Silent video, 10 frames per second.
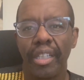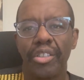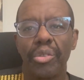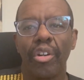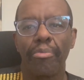
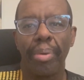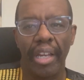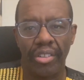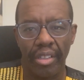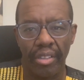issue of
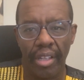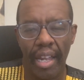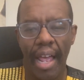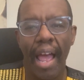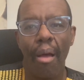patience and
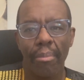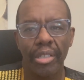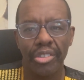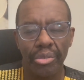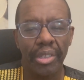how
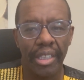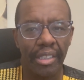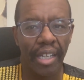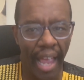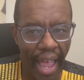much you need
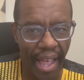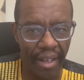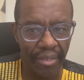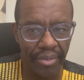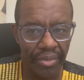to
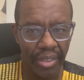have